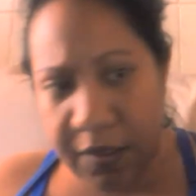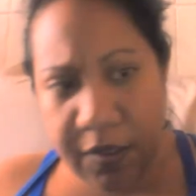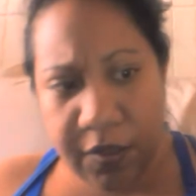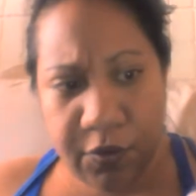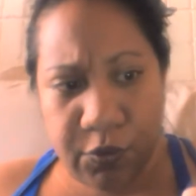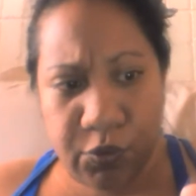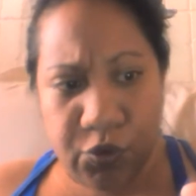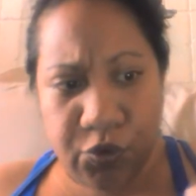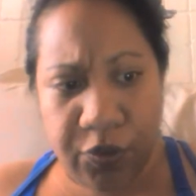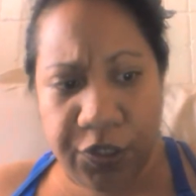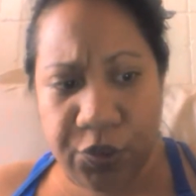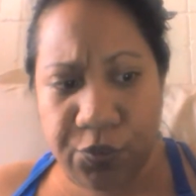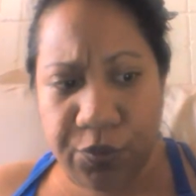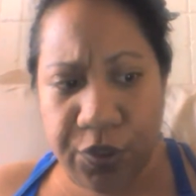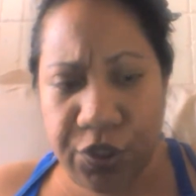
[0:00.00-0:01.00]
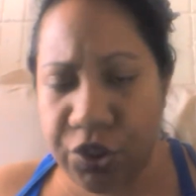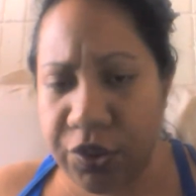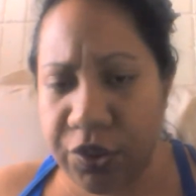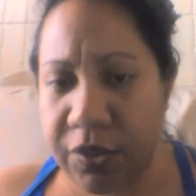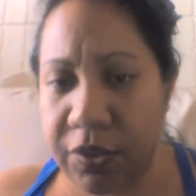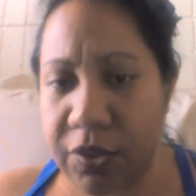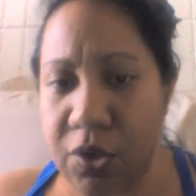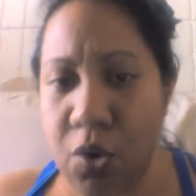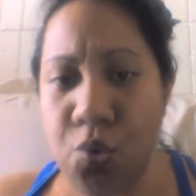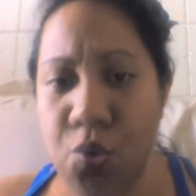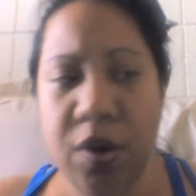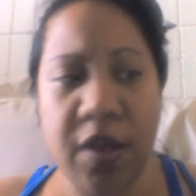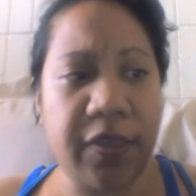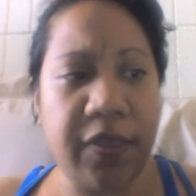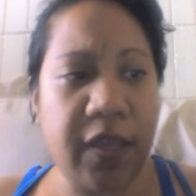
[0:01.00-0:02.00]
No trace regions, no
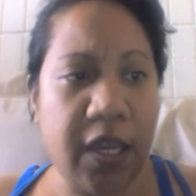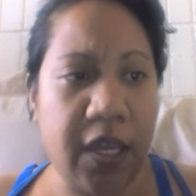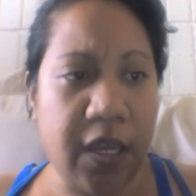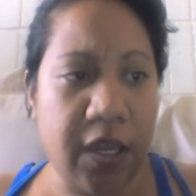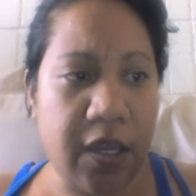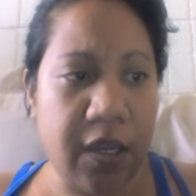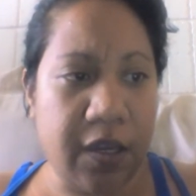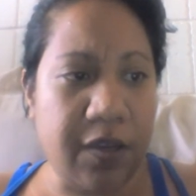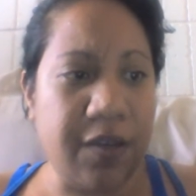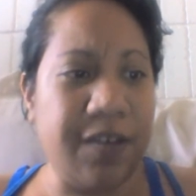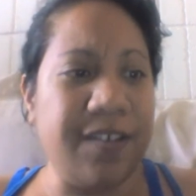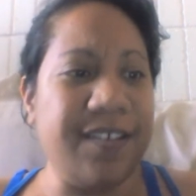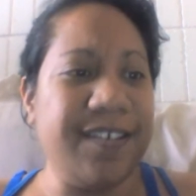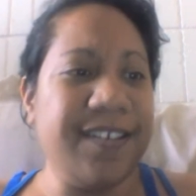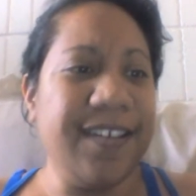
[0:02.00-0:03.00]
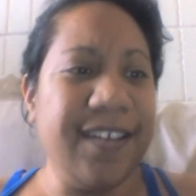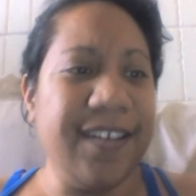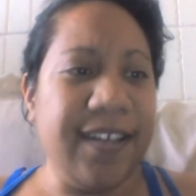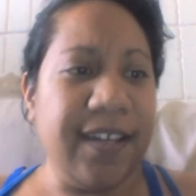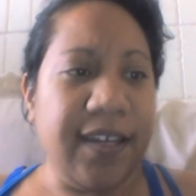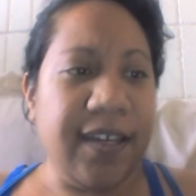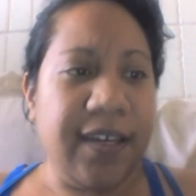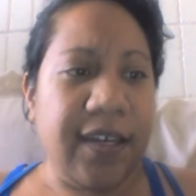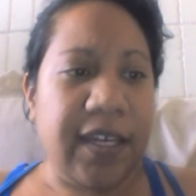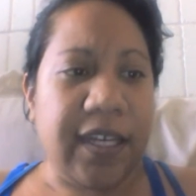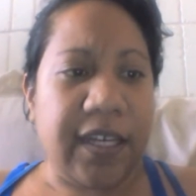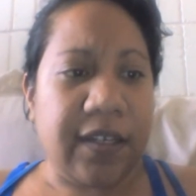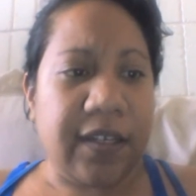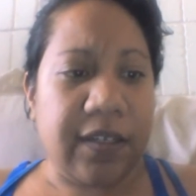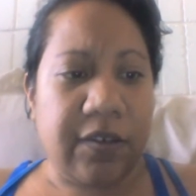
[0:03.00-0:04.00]
nothing.
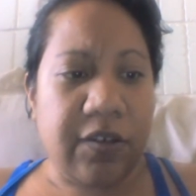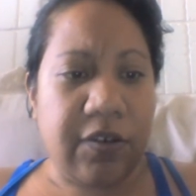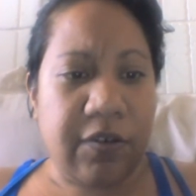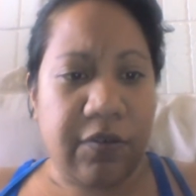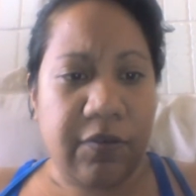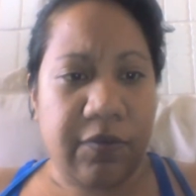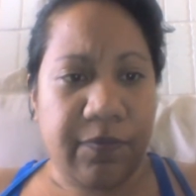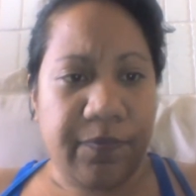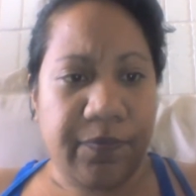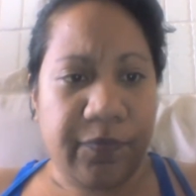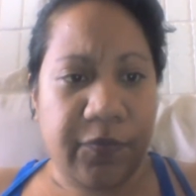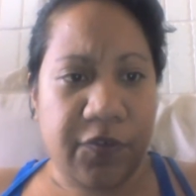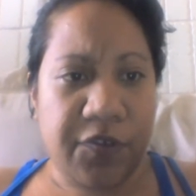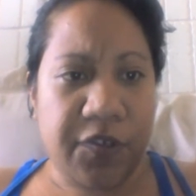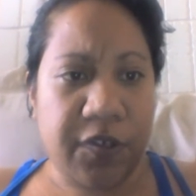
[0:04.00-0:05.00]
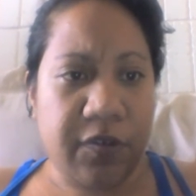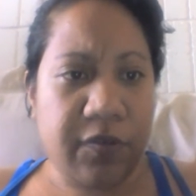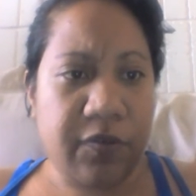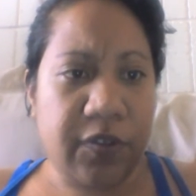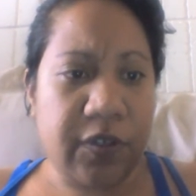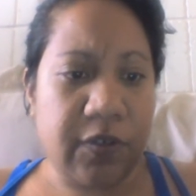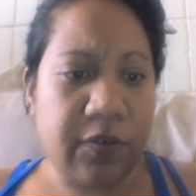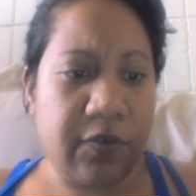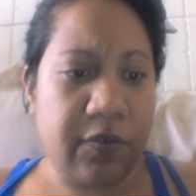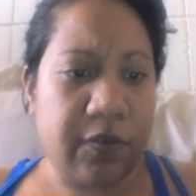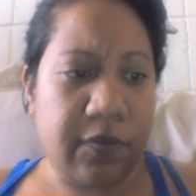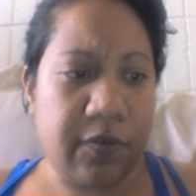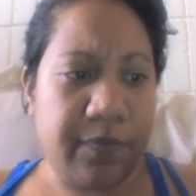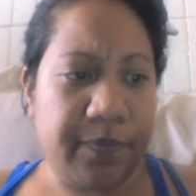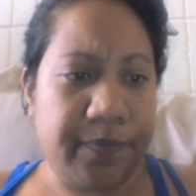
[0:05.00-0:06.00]
You know, 0,
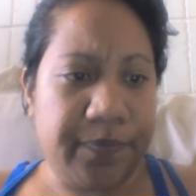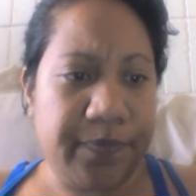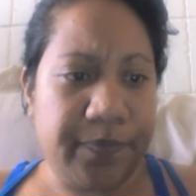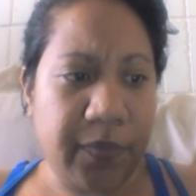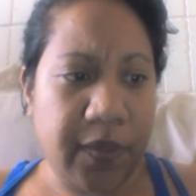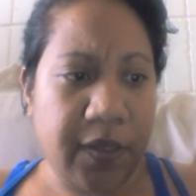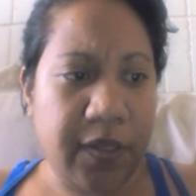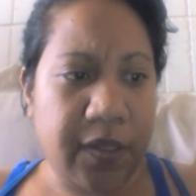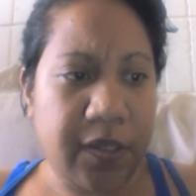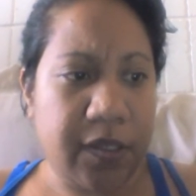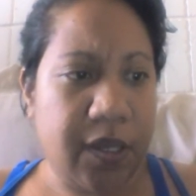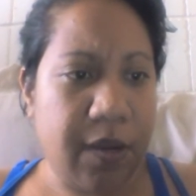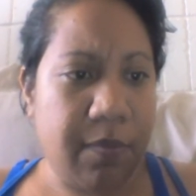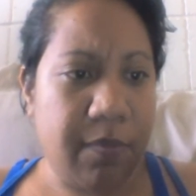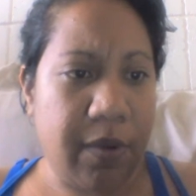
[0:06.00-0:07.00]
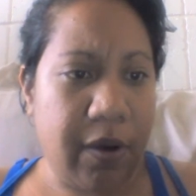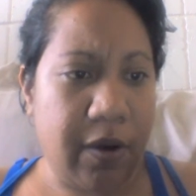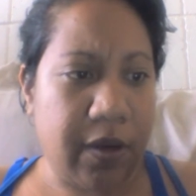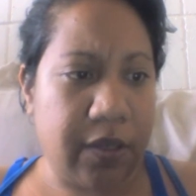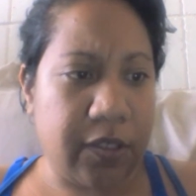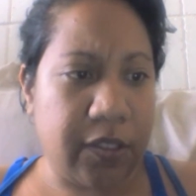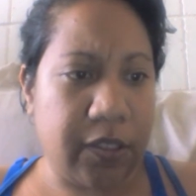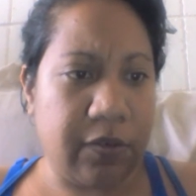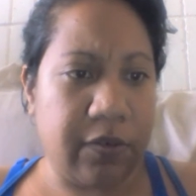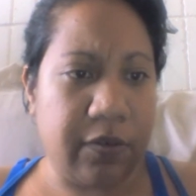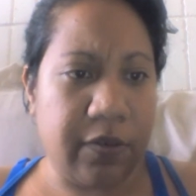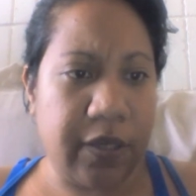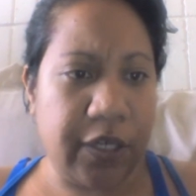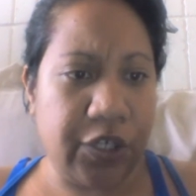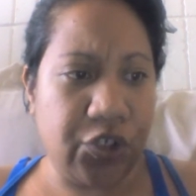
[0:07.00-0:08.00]
0. America
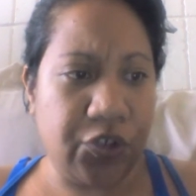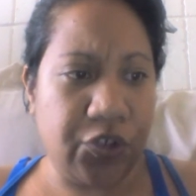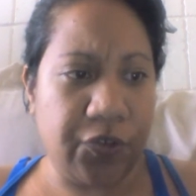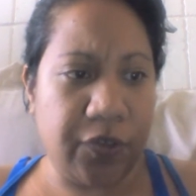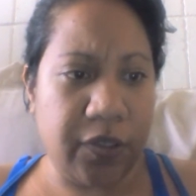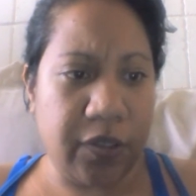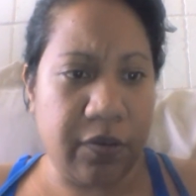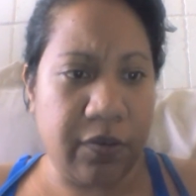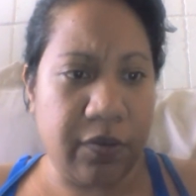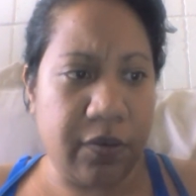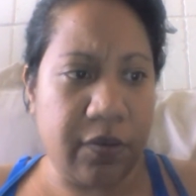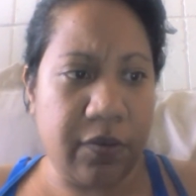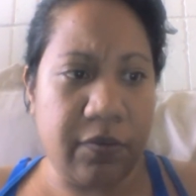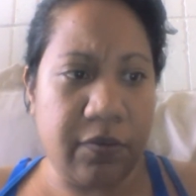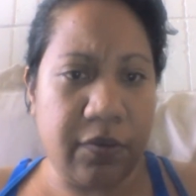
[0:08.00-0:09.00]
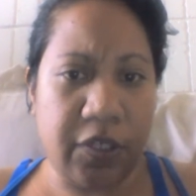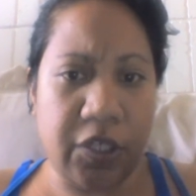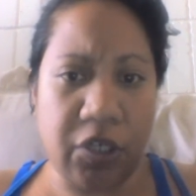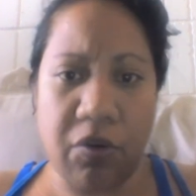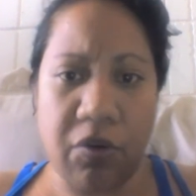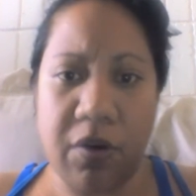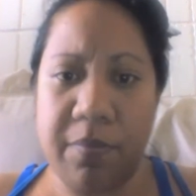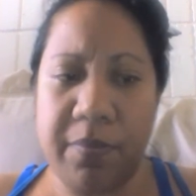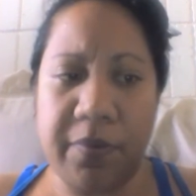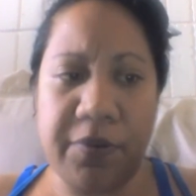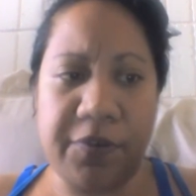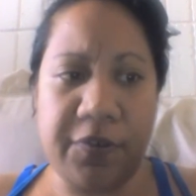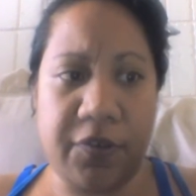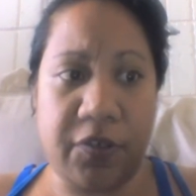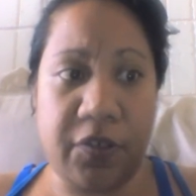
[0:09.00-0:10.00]
0, Asia 0, Europe
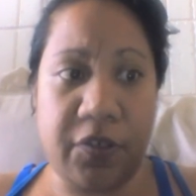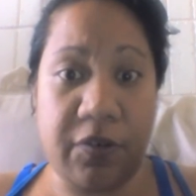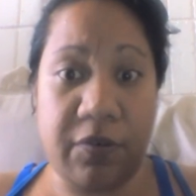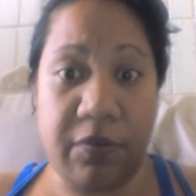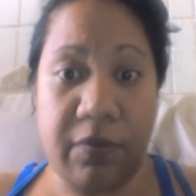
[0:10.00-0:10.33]
0.